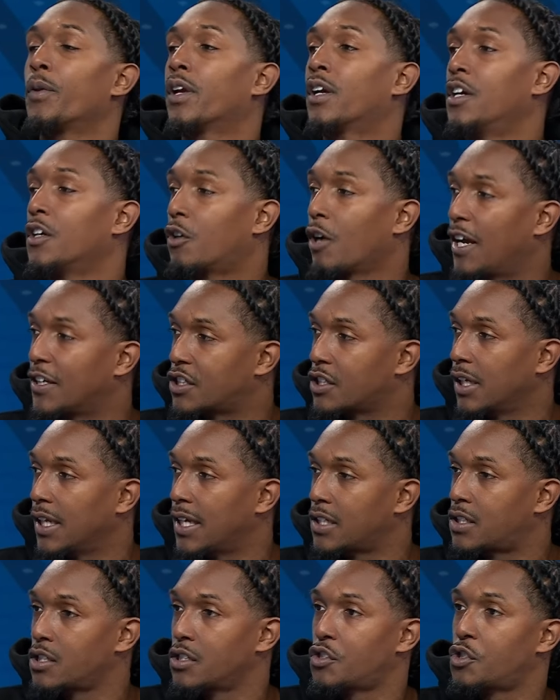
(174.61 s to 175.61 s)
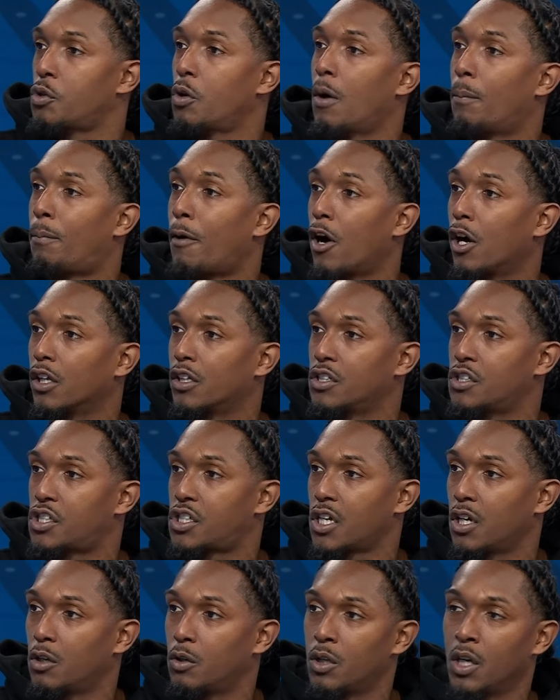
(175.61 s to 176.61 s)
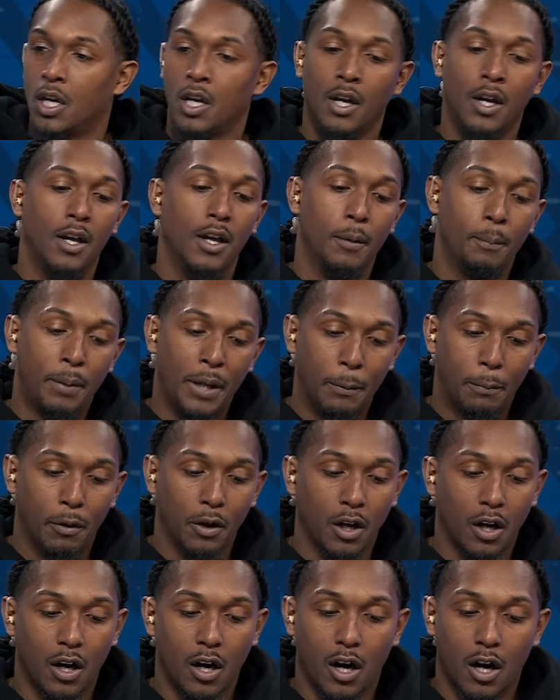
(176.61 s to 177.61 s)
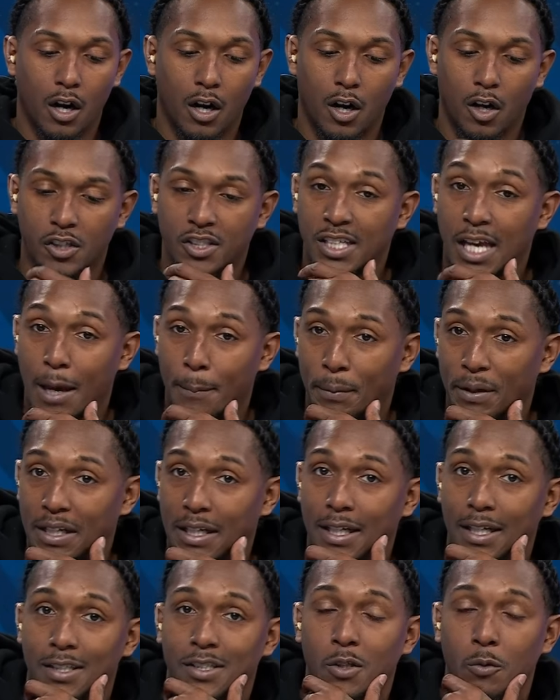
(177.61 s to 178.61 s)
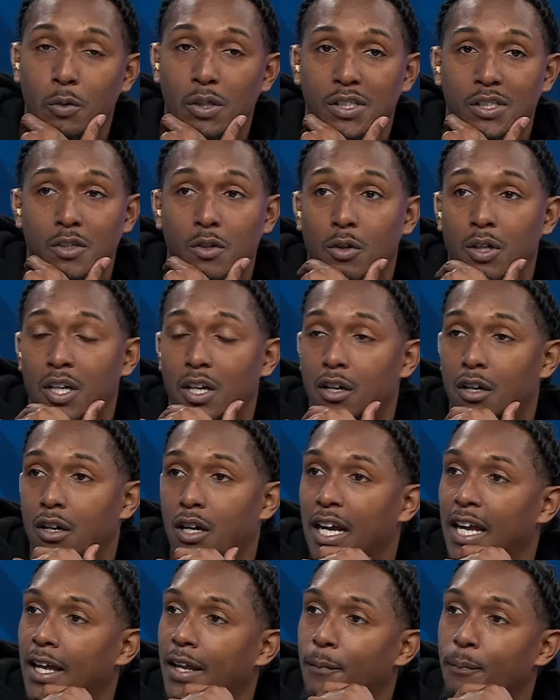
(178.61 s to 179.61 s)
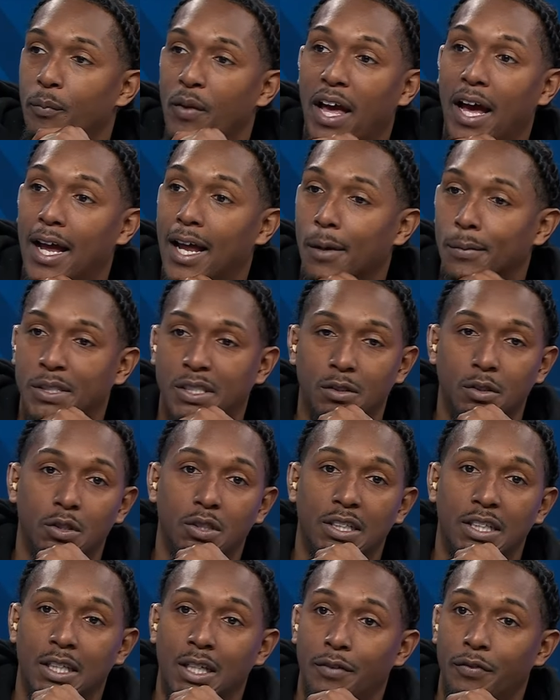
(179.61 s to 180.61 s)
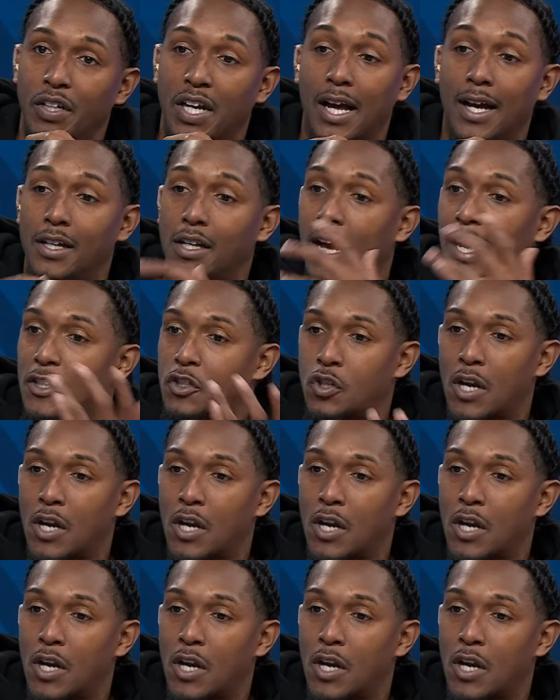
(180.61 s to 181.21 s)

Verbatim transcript: congratulations, you are part of the show. It's happening. People are, are, are tapping into what's going on, and I absolutely love it. I, I